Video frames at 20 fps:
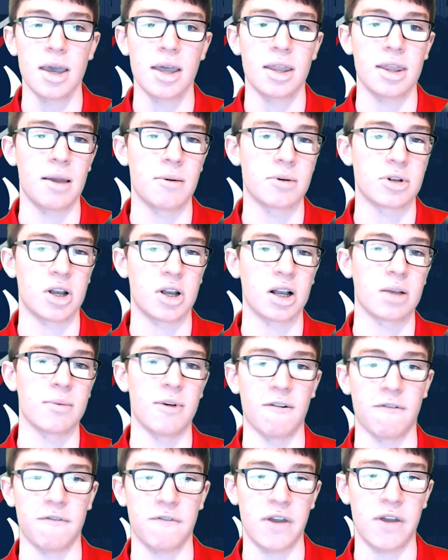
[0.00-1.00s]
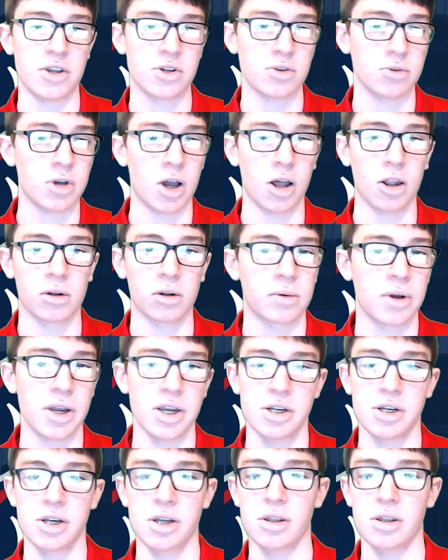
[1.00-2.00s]
They would talk about facial
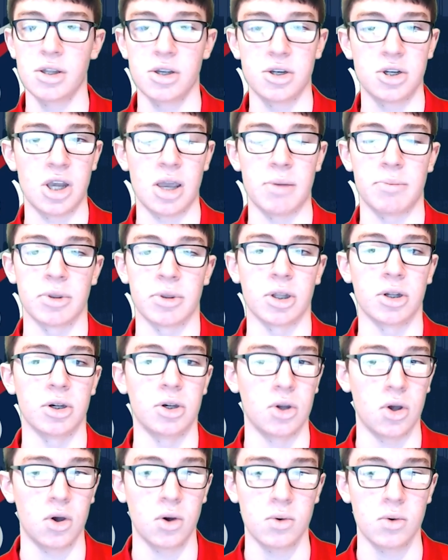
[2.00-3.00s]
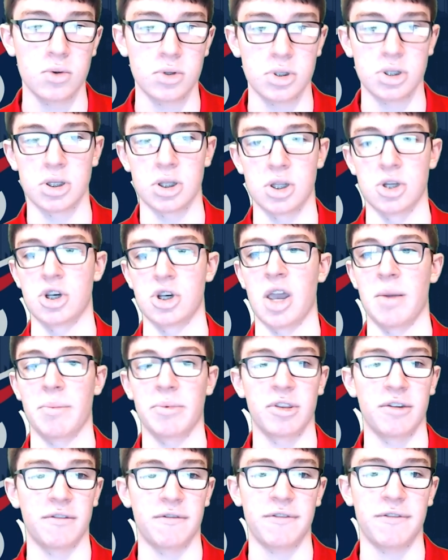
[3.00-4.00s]
coloration, the shape of the nose, the shape
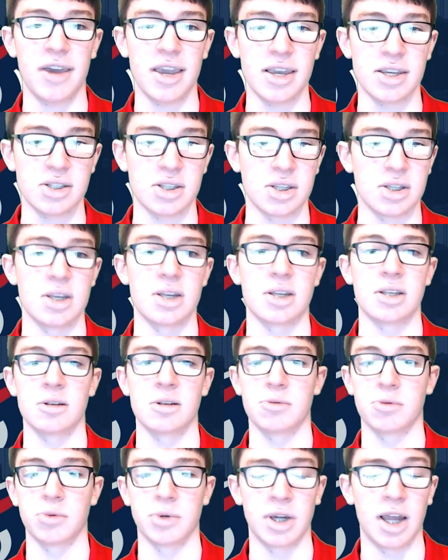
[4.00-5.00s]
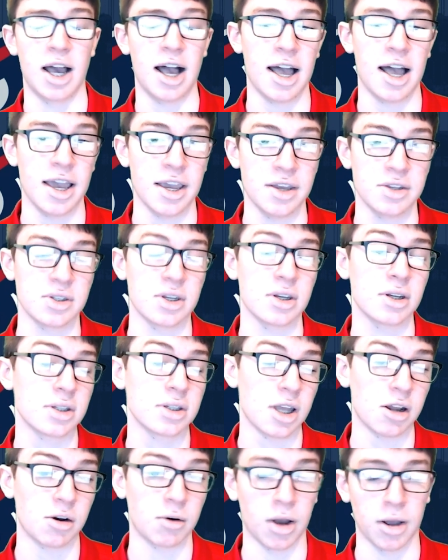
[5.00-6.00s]
of the face, the distance between eyes,
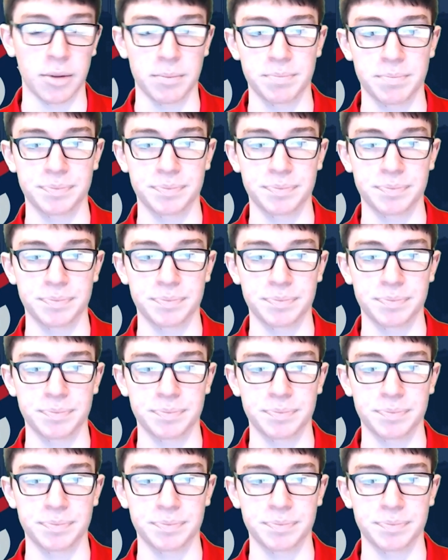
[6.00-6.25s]
etc.